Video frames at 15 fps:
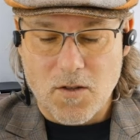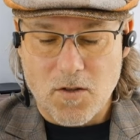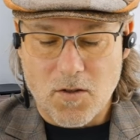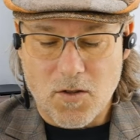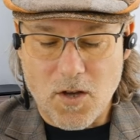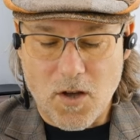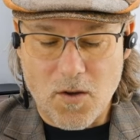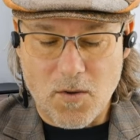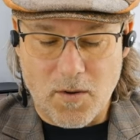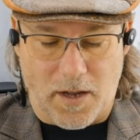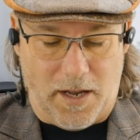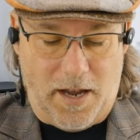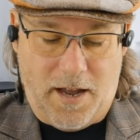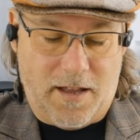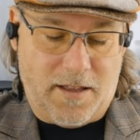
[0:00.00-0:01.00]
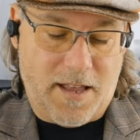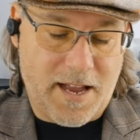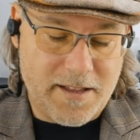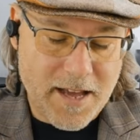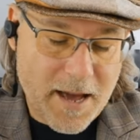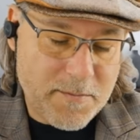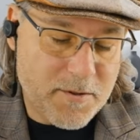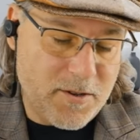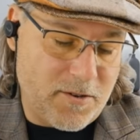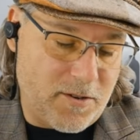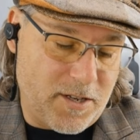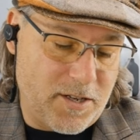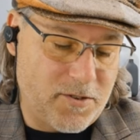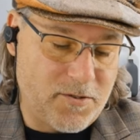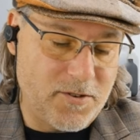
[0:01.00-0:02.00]
So, yeah, that's
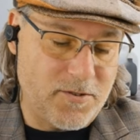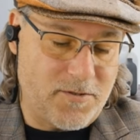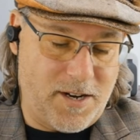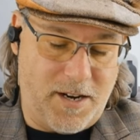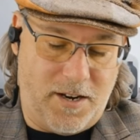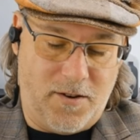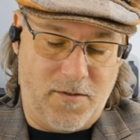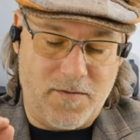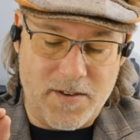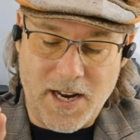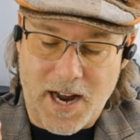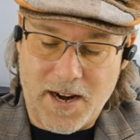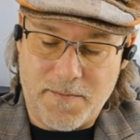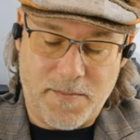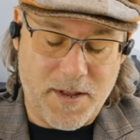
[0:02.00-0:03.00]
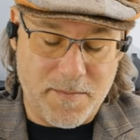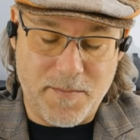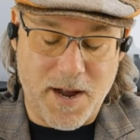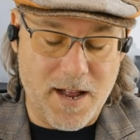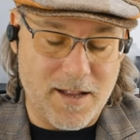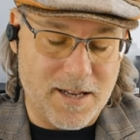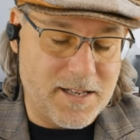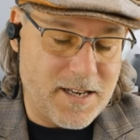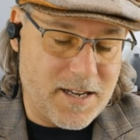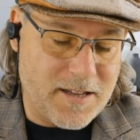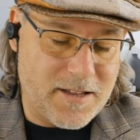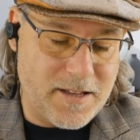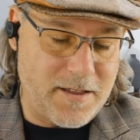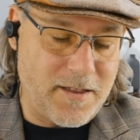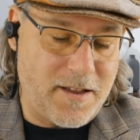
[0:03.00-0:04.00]
absolutely true, right? You've got to play
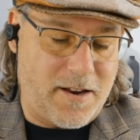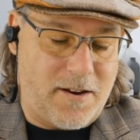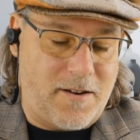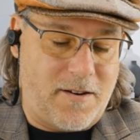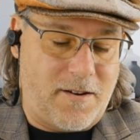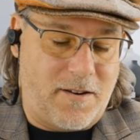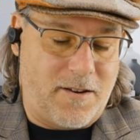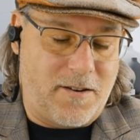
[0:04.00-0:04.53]
politics in there.